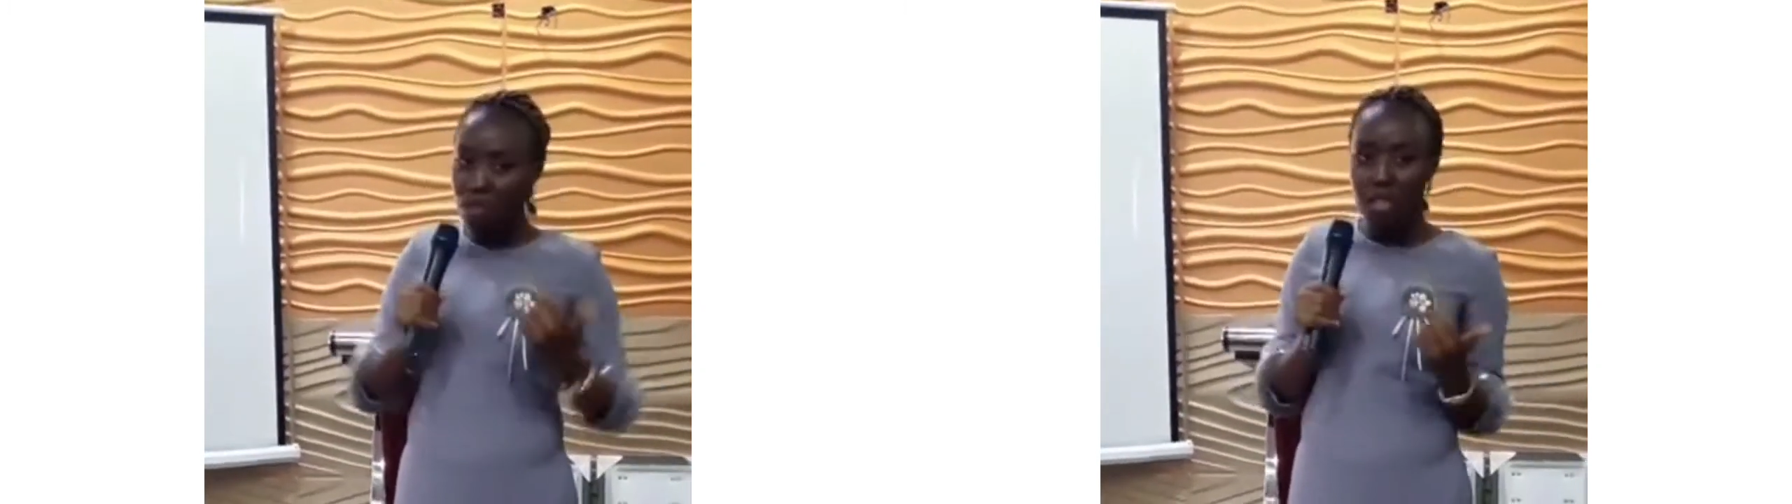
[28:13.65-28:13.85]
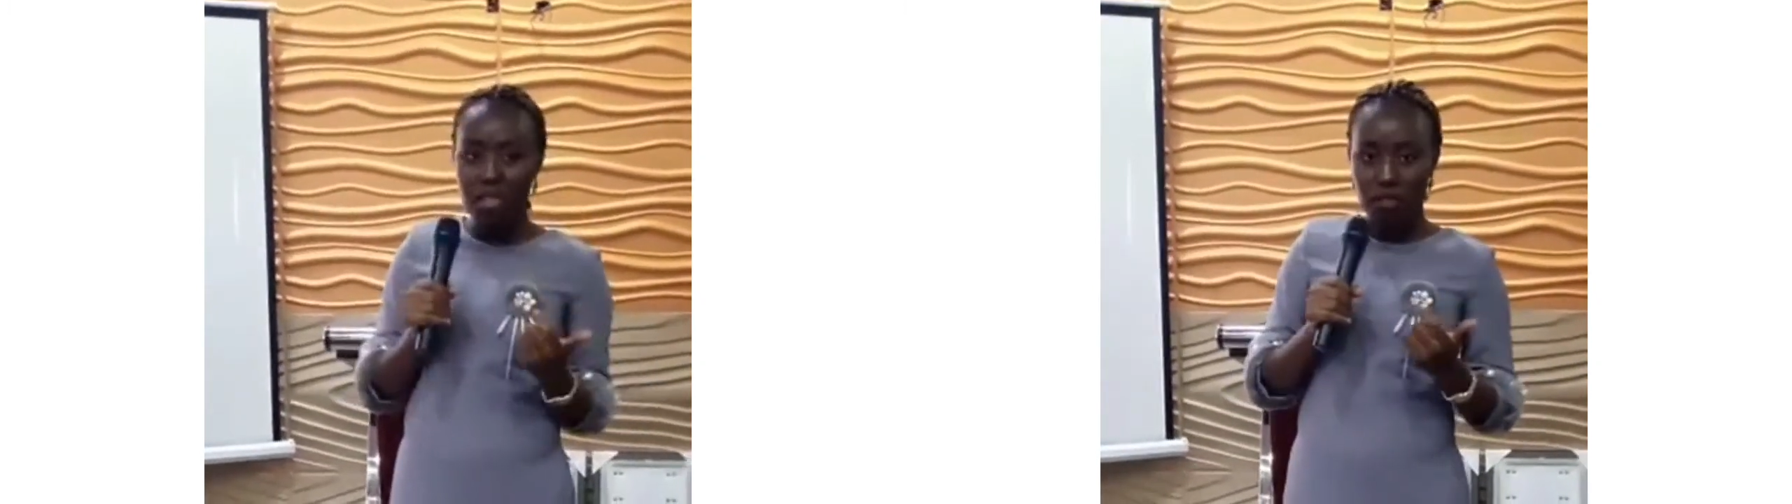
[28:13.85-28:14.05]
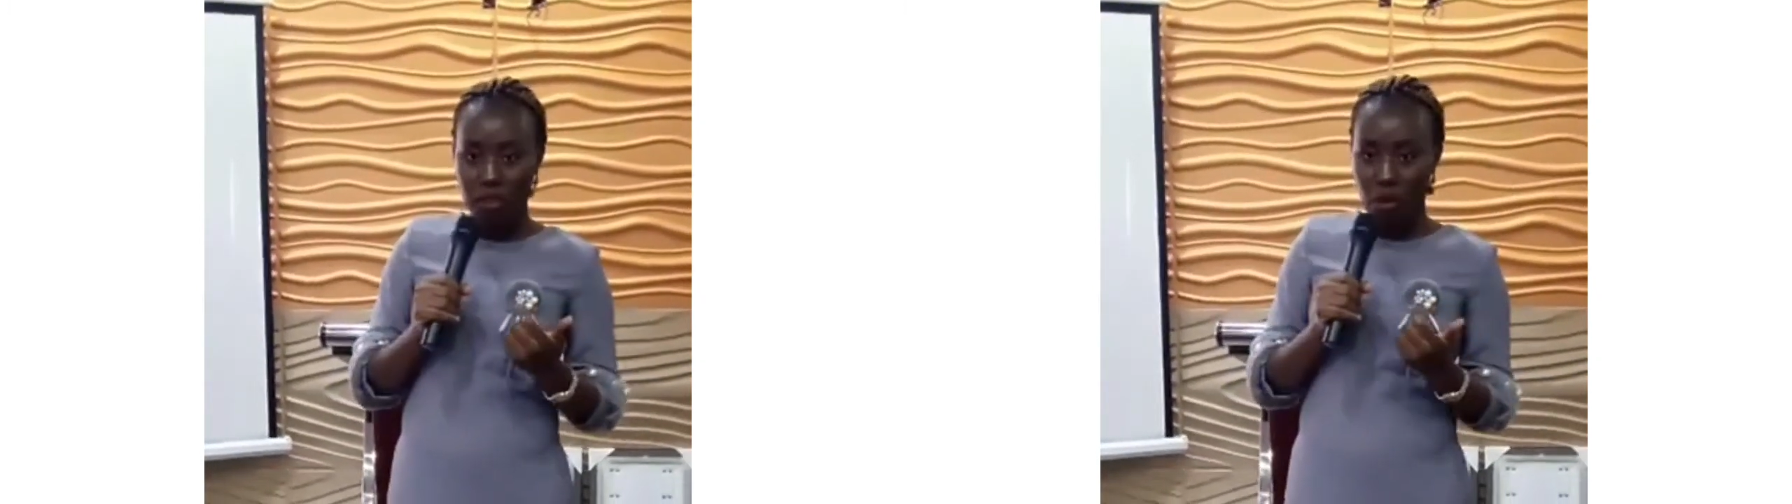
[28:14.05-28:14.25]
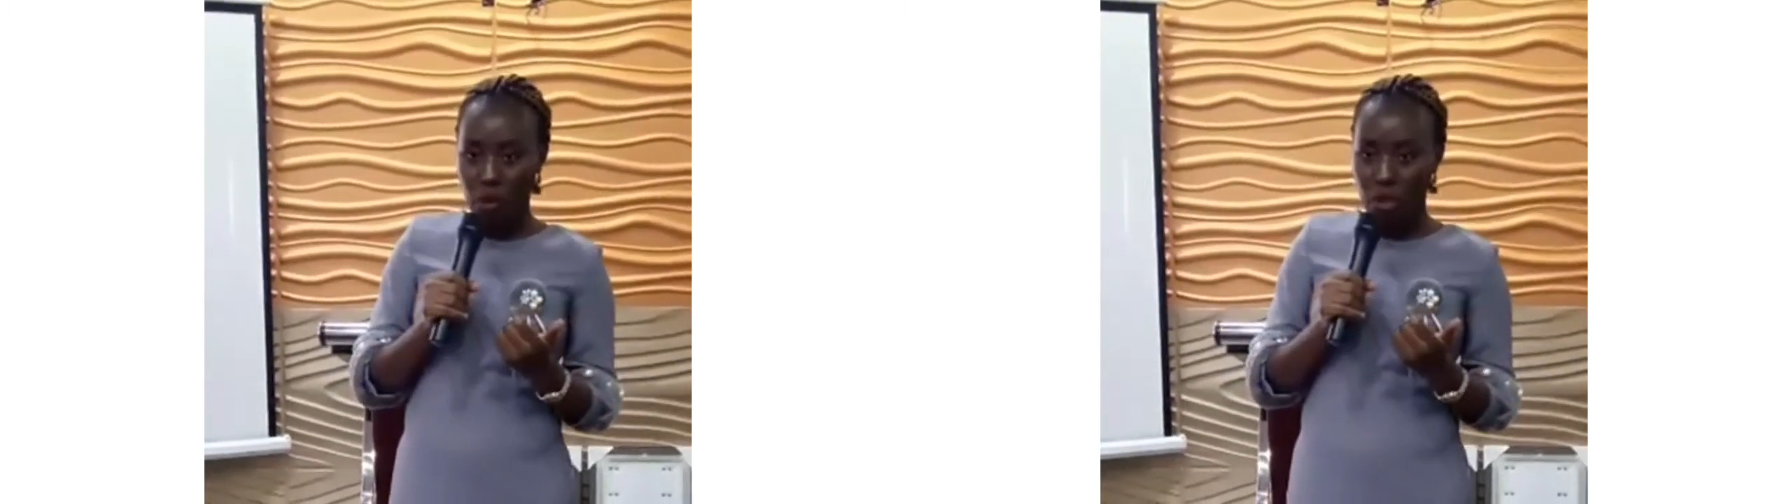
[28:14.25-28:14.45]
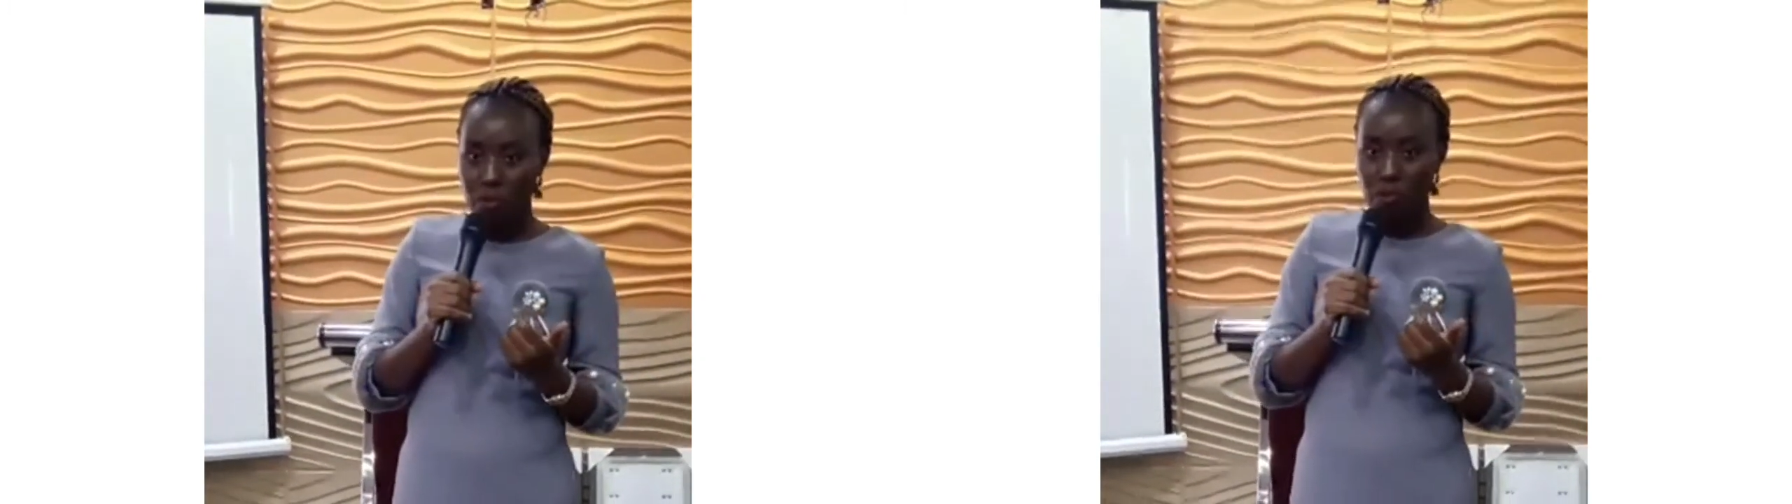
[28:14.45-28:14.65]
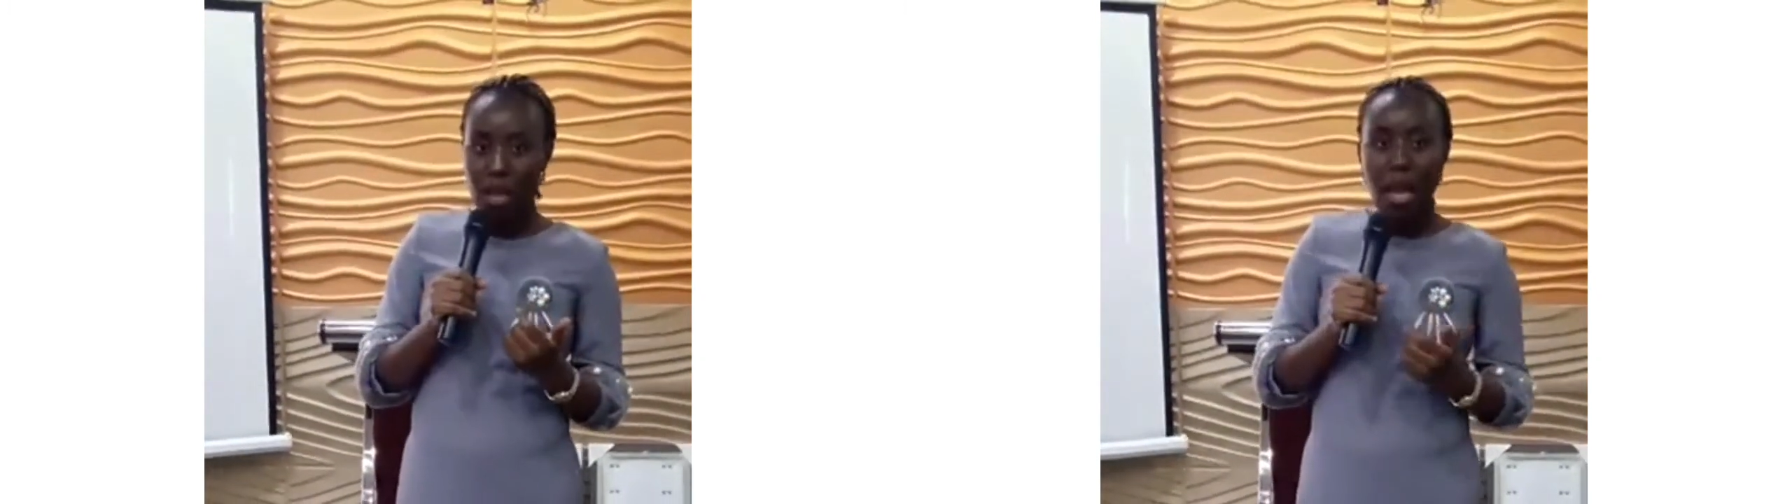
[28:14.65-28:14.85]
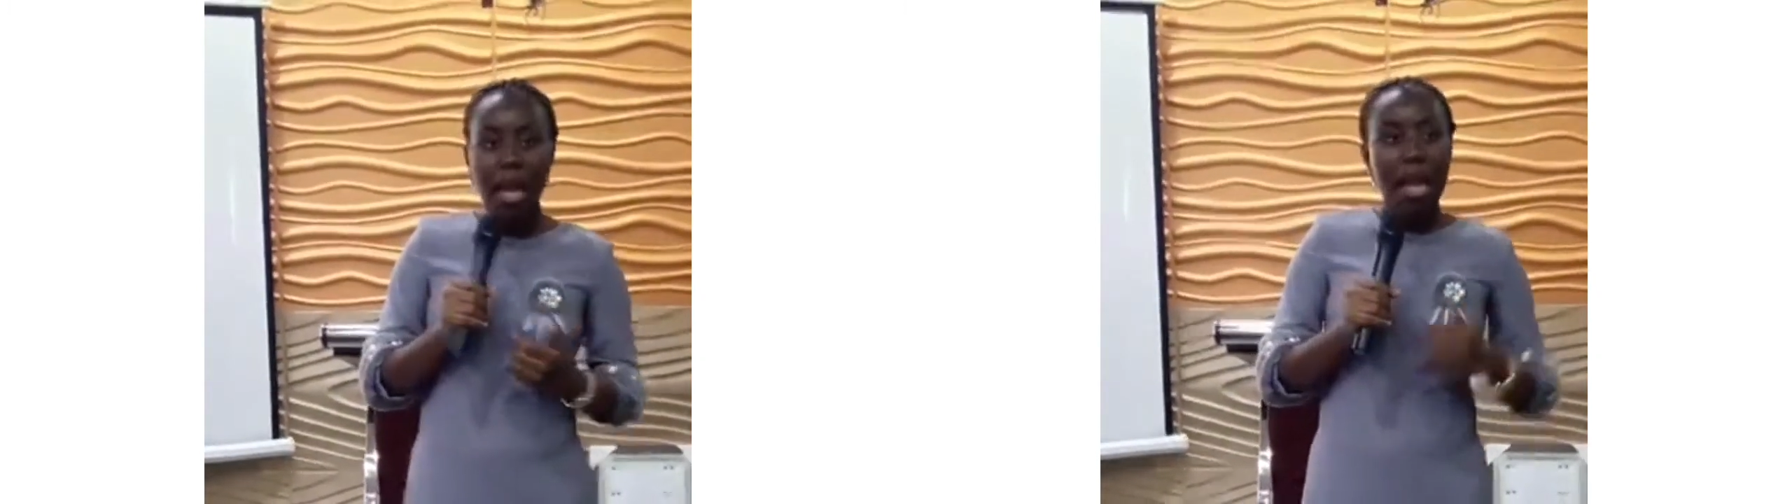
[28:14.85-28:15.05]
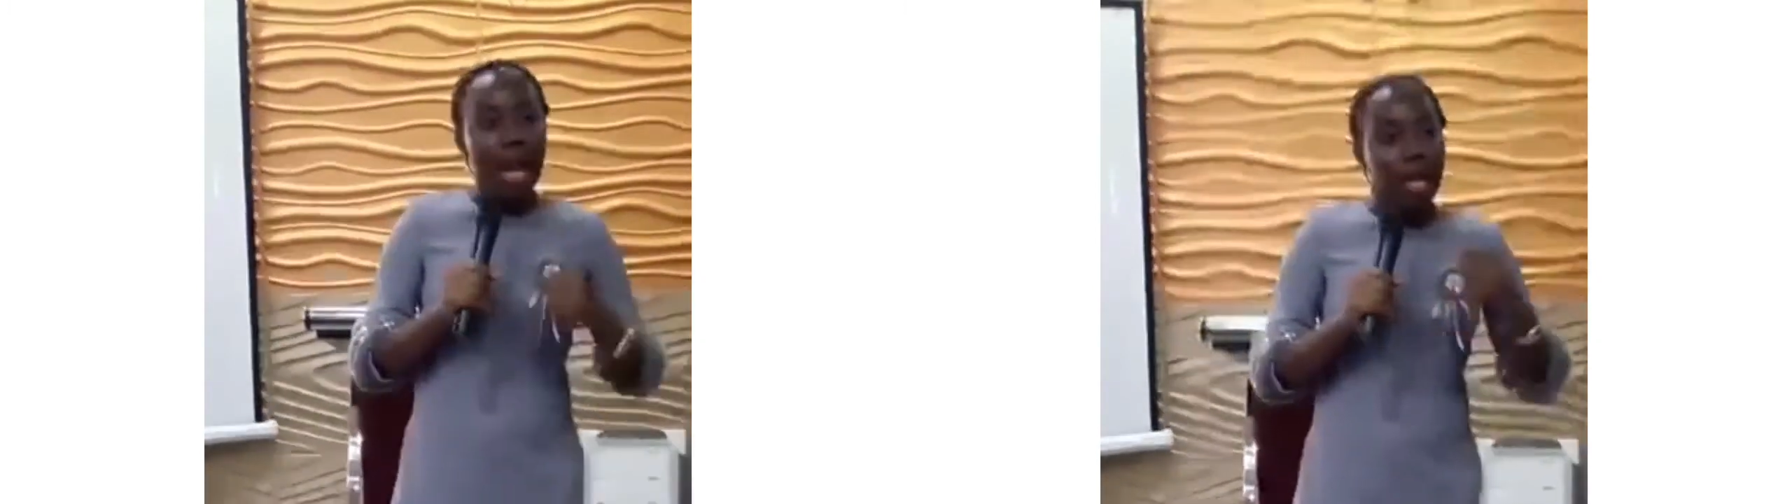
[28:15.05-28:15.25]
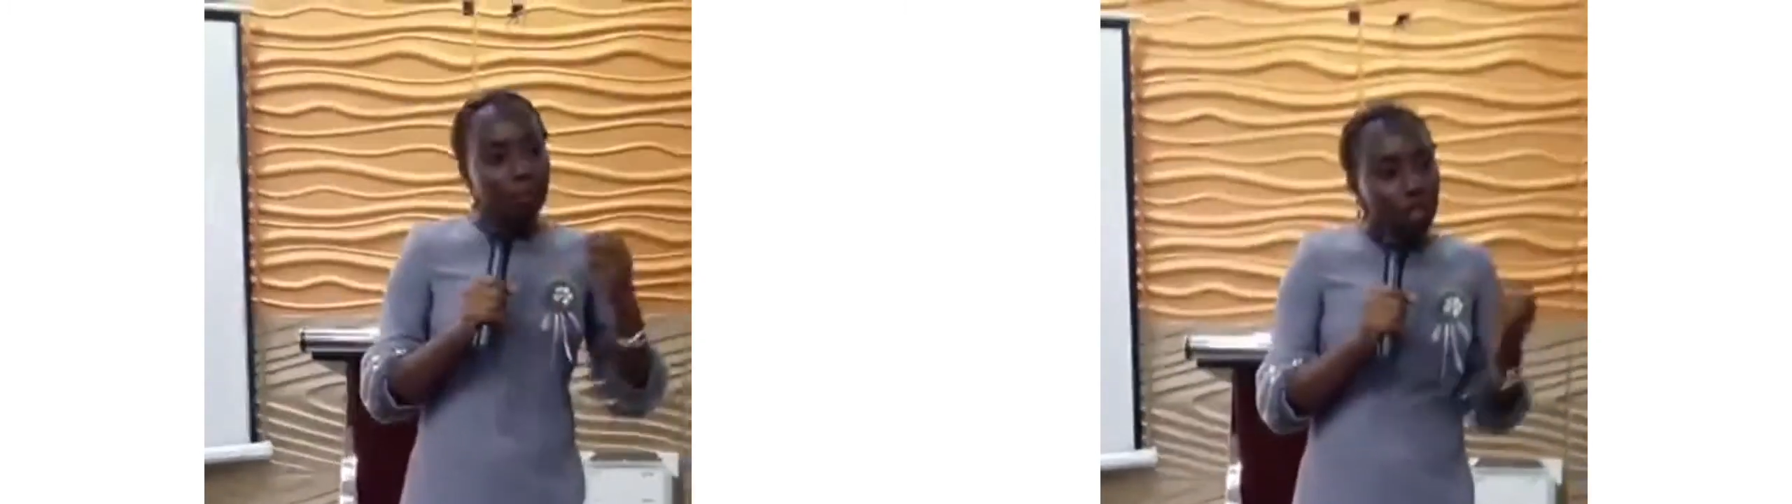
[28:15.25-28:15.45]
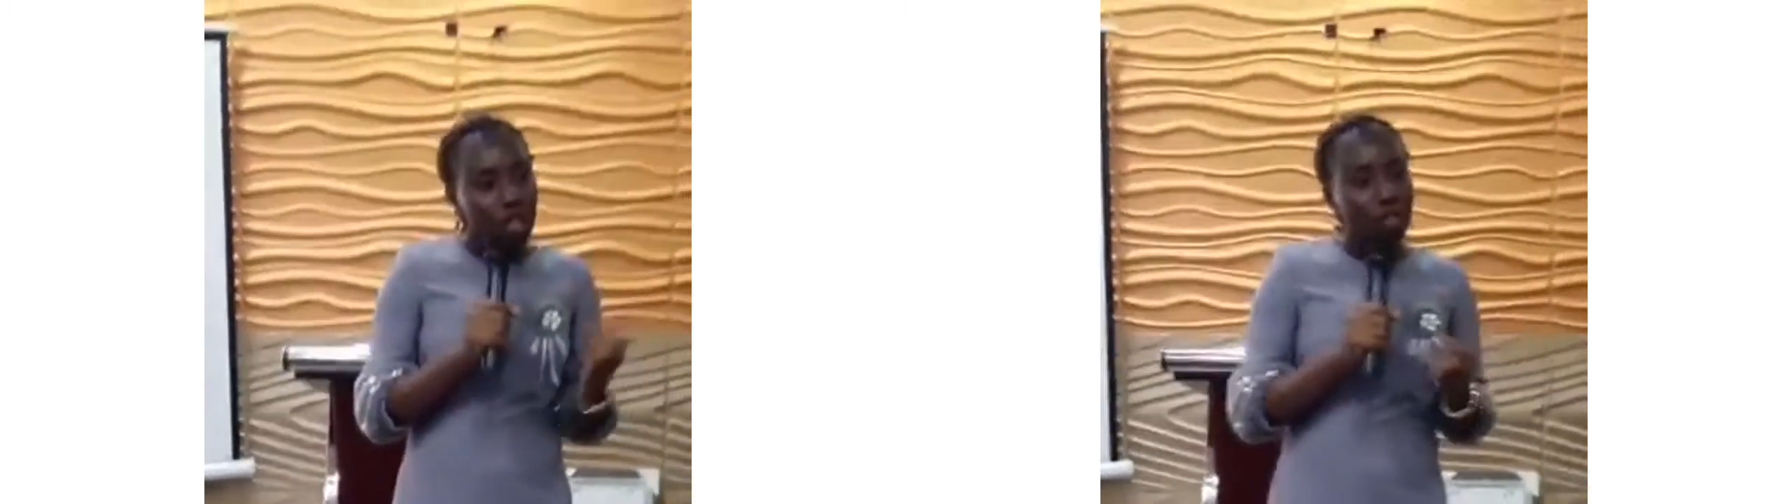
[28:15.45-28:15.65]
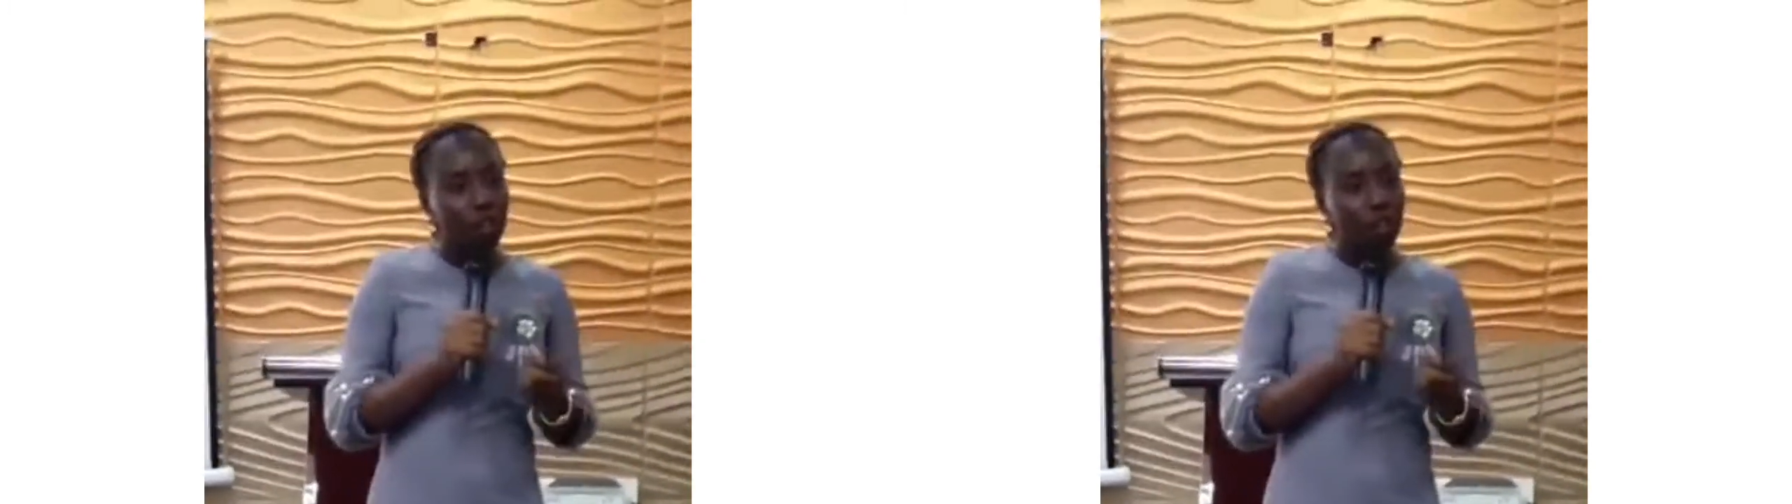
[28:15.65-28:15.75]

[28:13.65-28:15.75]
you're going to learn mathematics. It's not